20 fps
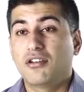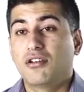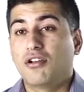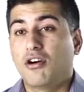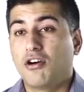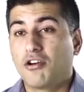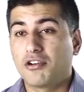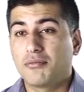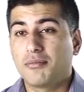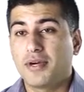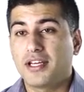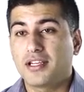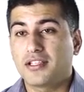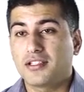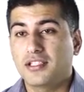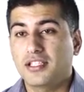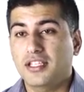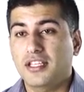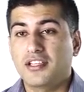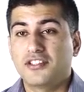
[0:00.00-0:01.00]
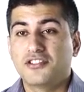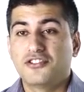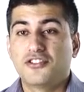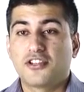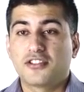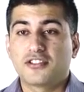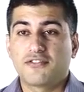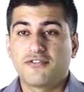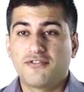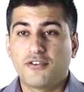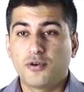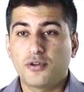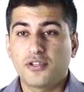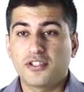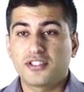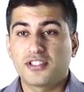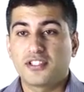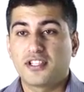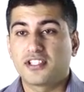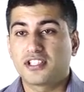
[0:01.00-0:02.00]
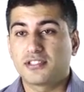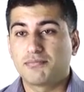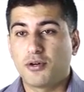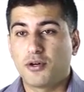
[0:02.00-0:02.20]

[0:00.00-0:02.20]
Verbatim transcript: It'll automatically adjust focus and